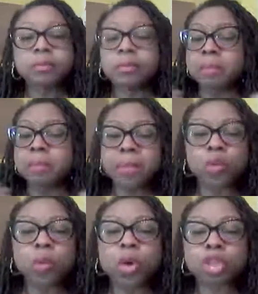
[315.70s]
Maybe
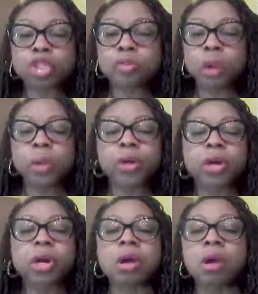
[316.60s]
you are a
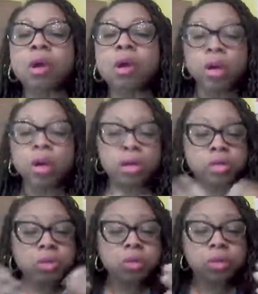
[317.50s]
smoker or
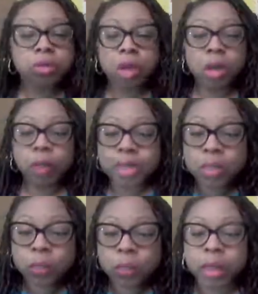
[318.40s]
you don't eat
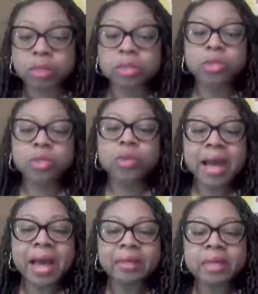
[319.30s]
well, so you
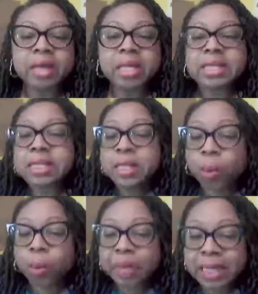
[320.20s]
have
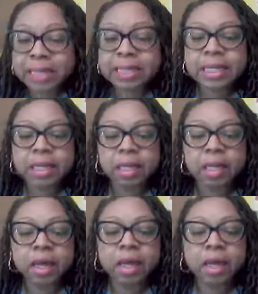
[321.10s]
COPD.
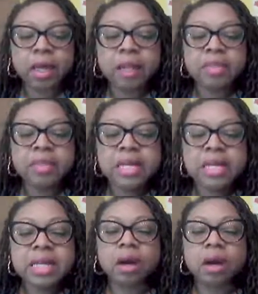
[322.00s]

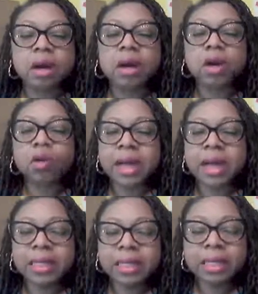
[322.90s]
These are
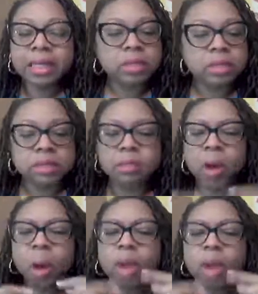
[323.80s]
chronic illnesses, but
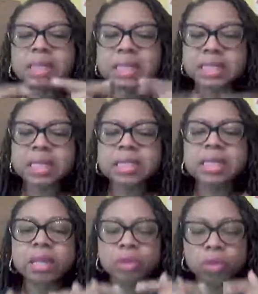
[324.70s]
all of these things
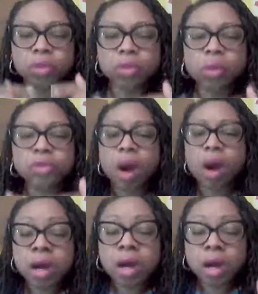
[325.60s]
that you
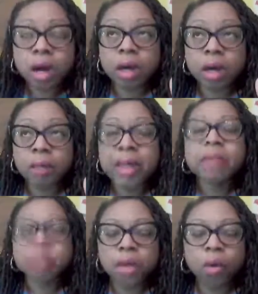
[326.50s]
are
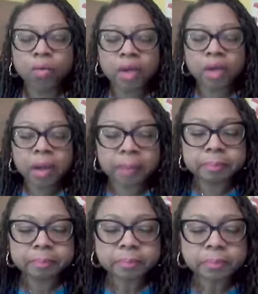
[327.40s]
able to overcome.